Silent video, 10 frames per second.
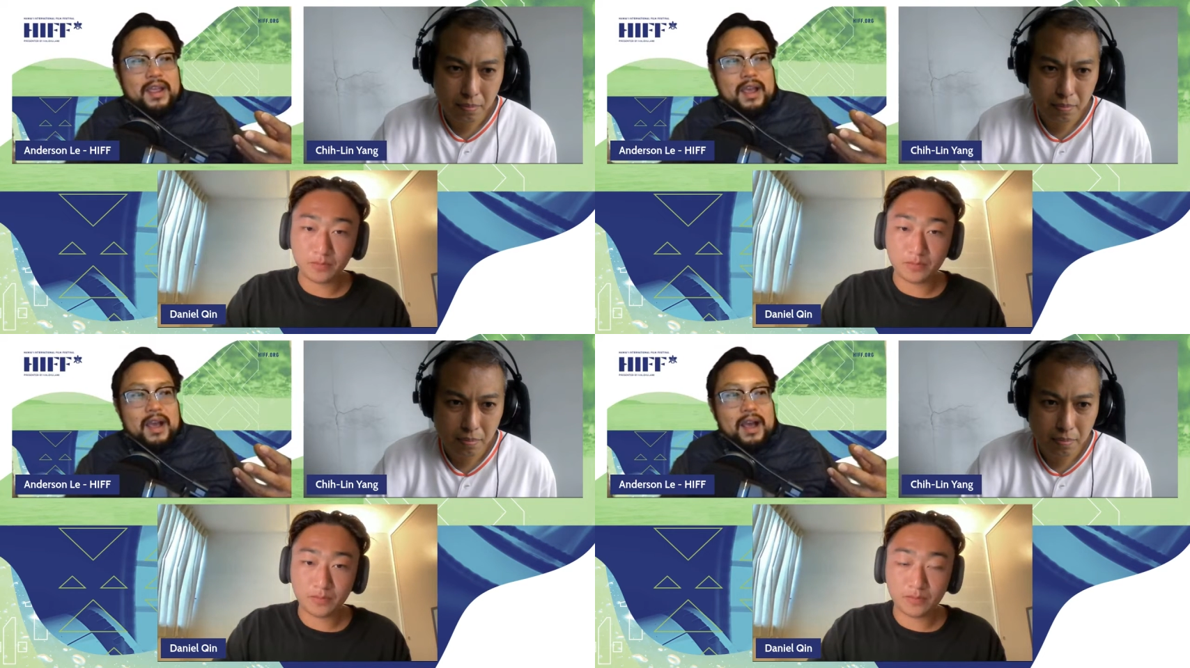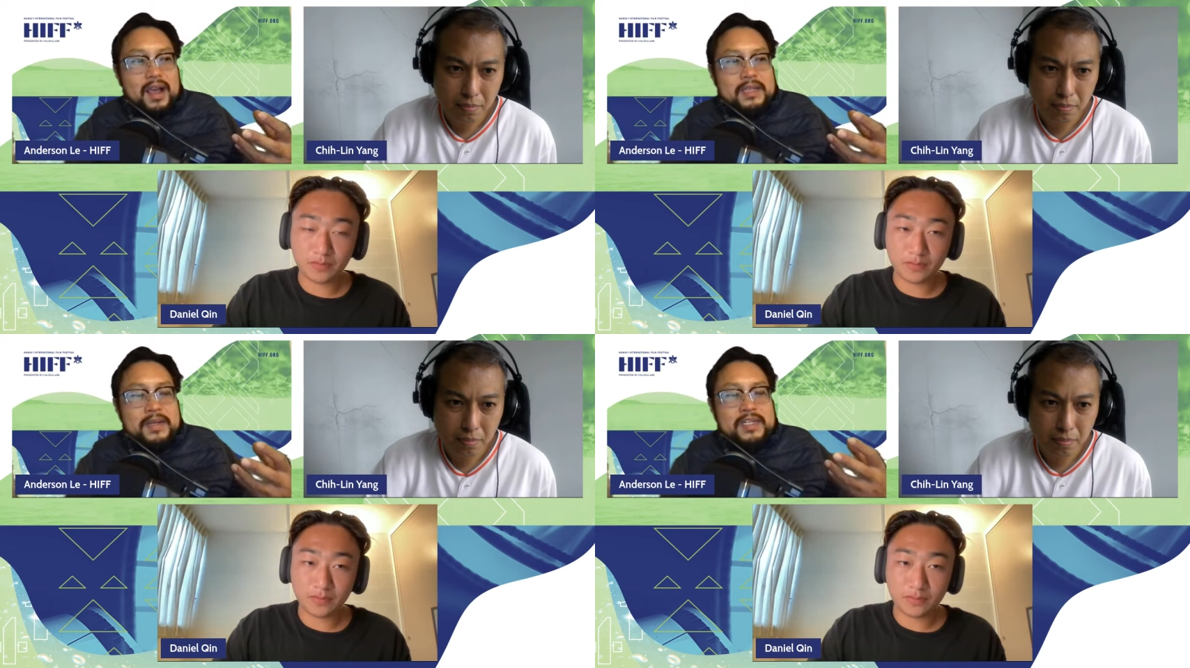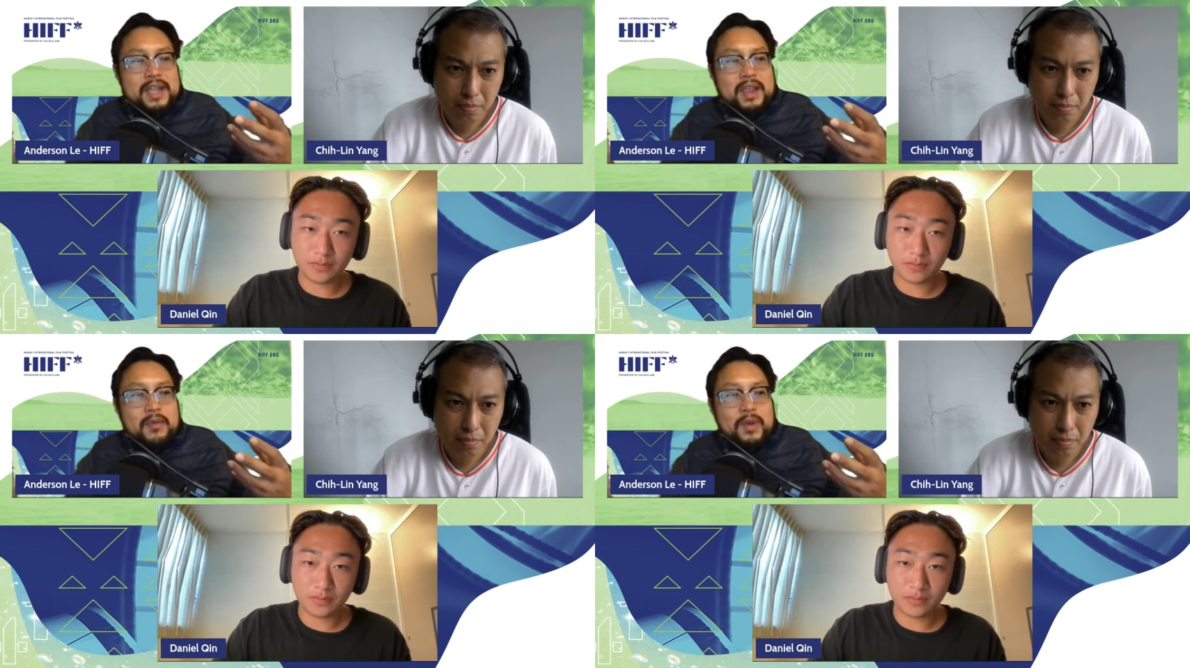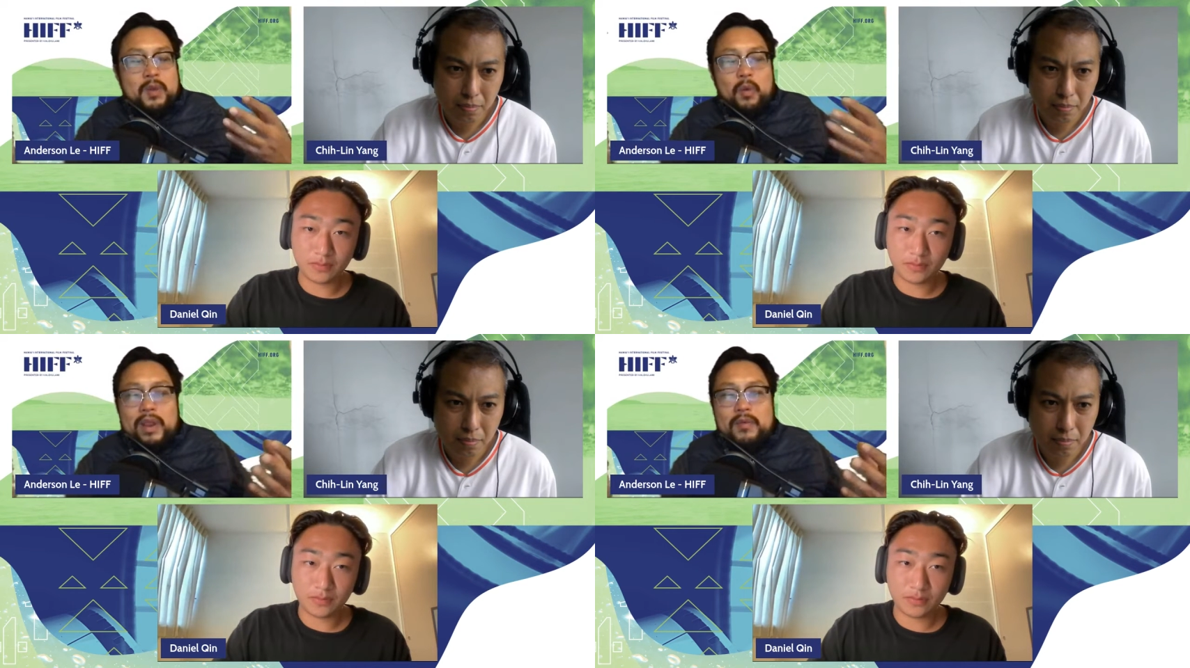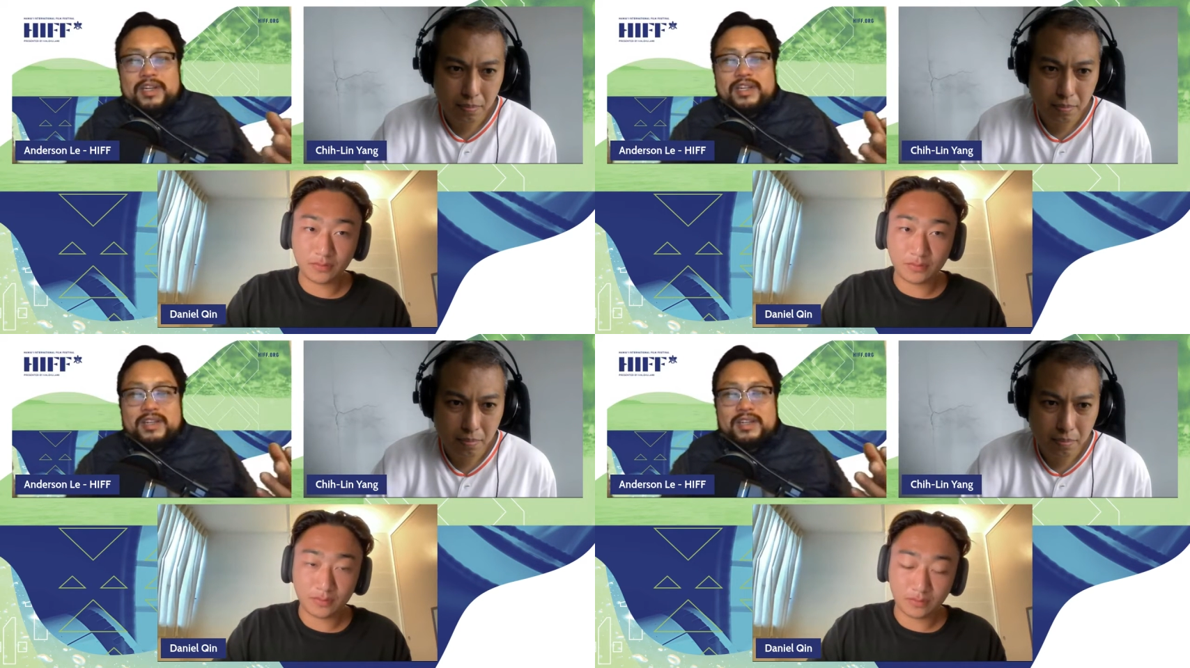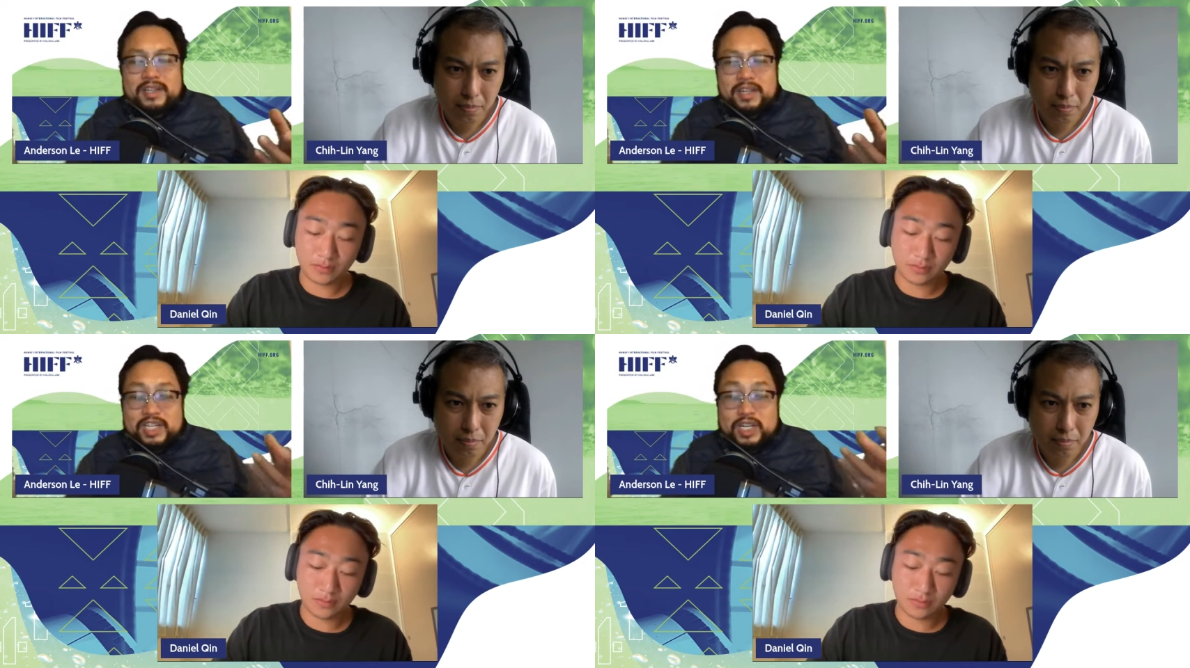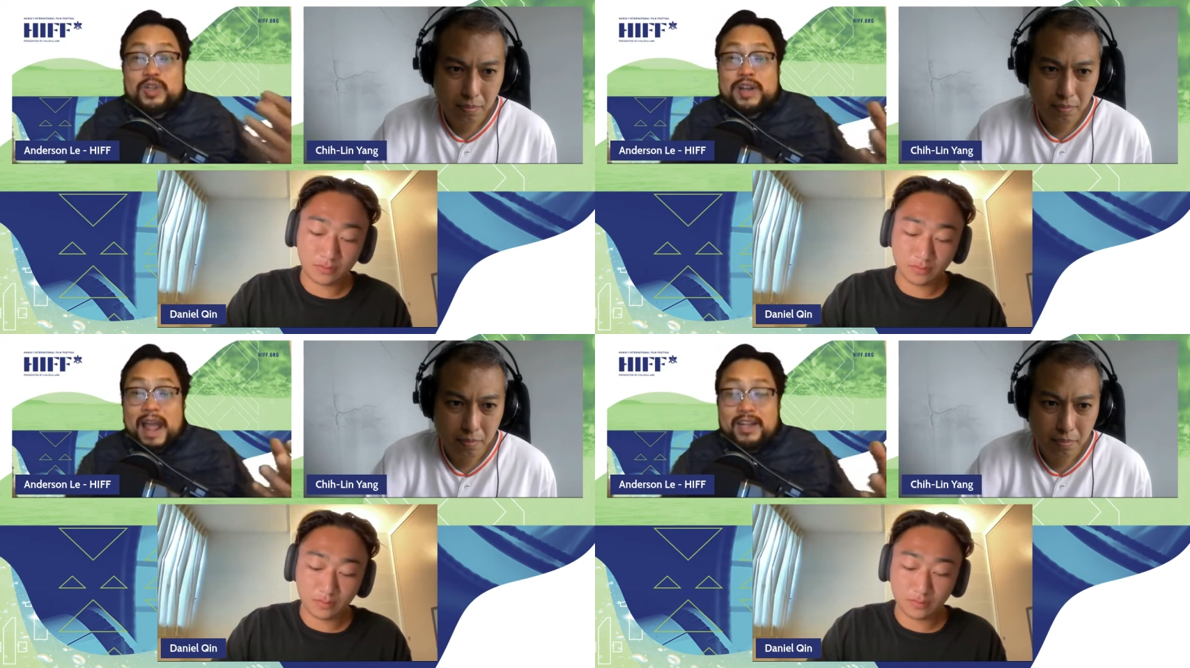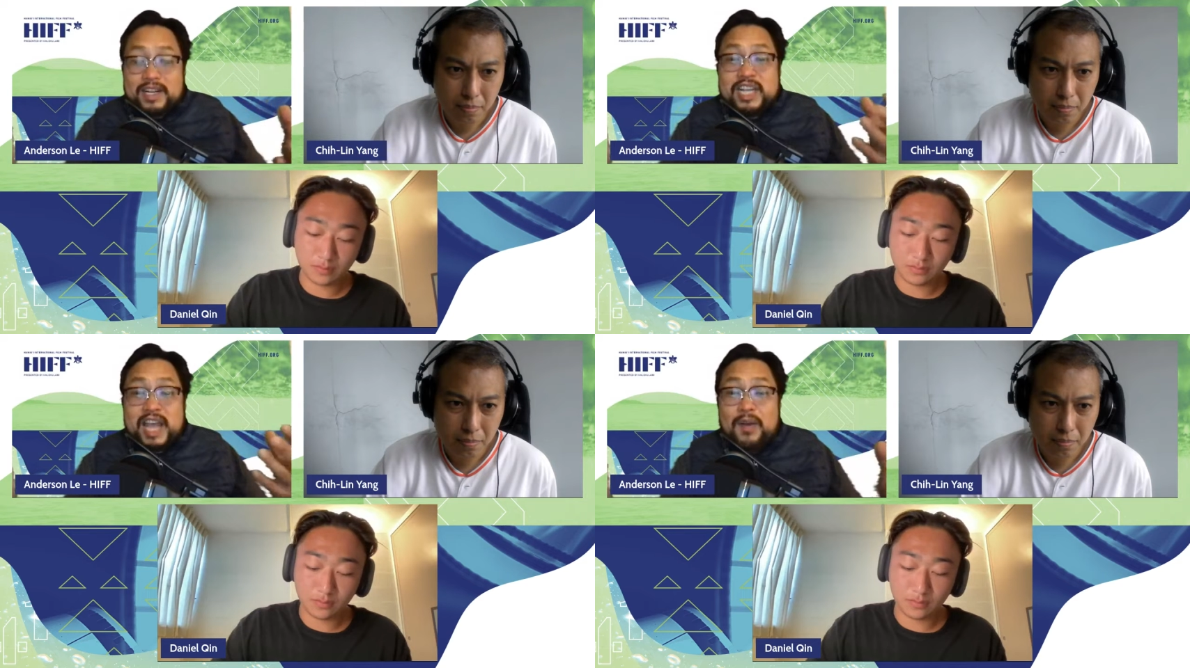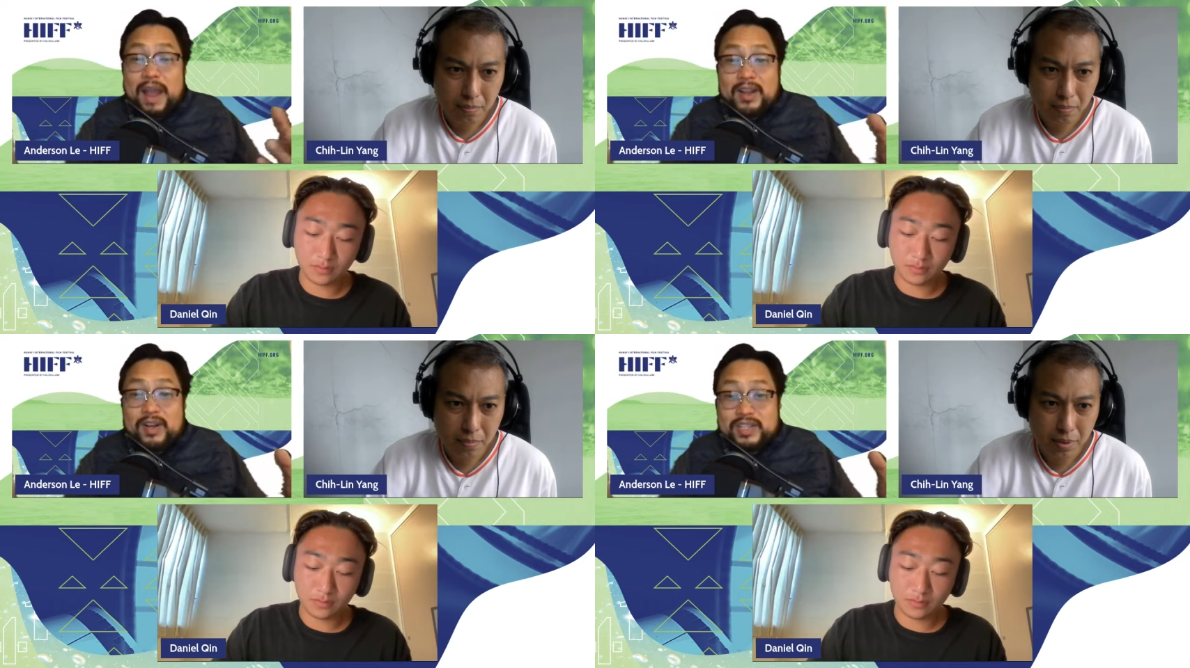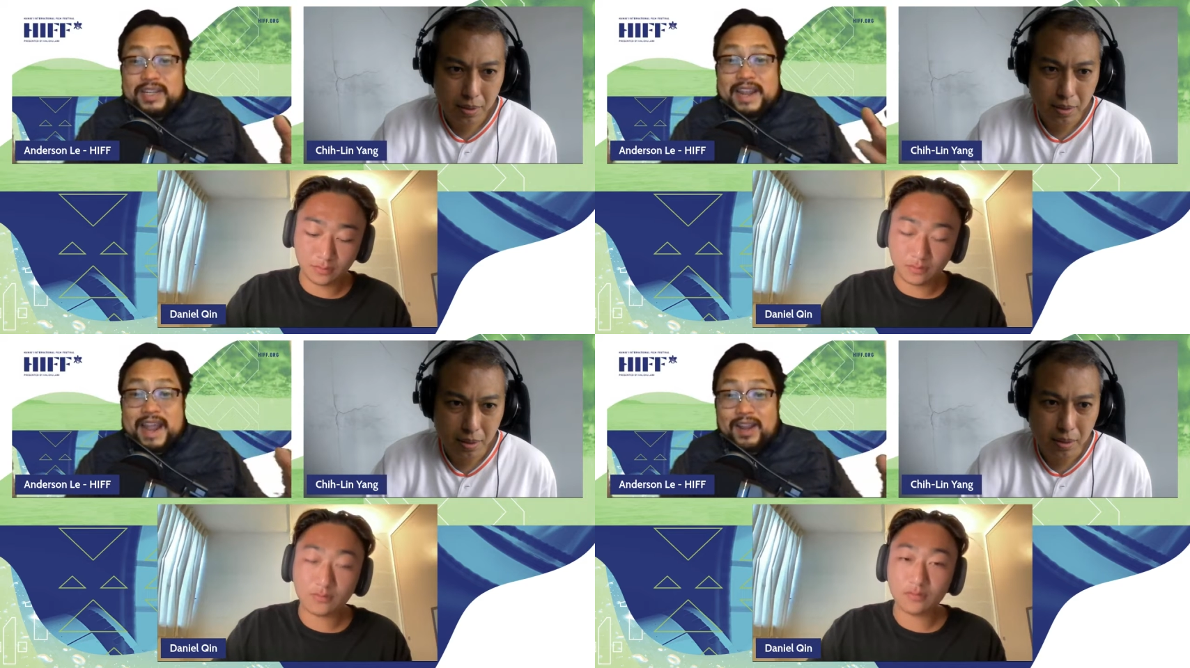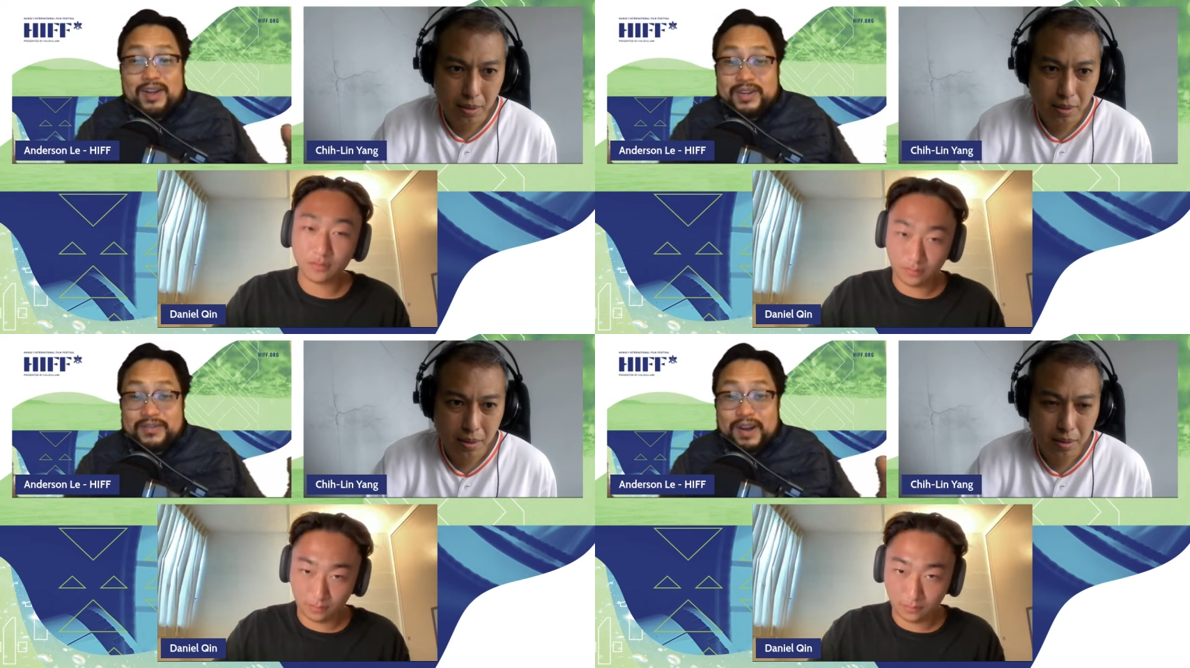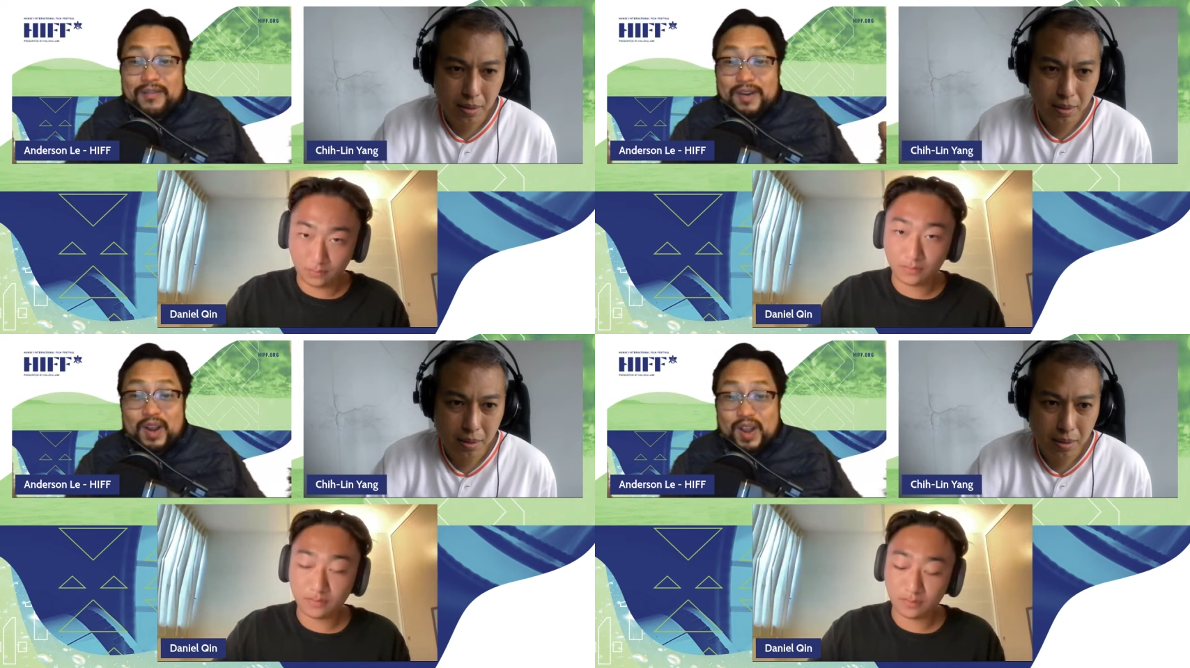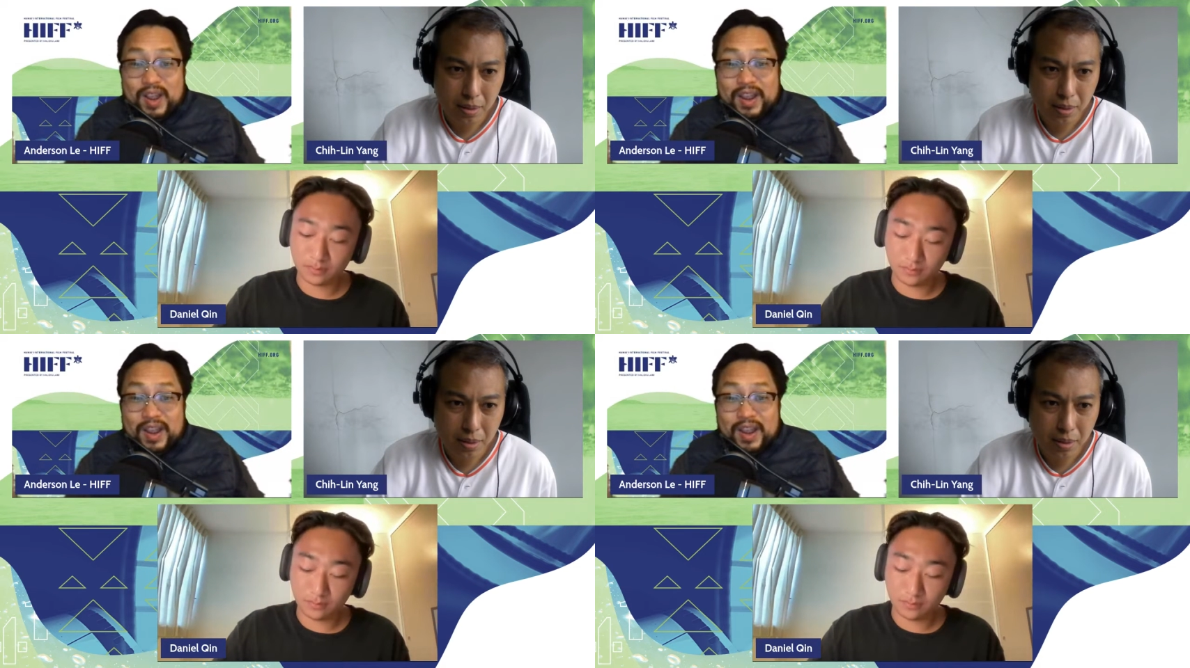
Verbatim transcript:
Speaker 1: uh, especially when you're working with the children act, the child actors, the kid mm. actors are very very good.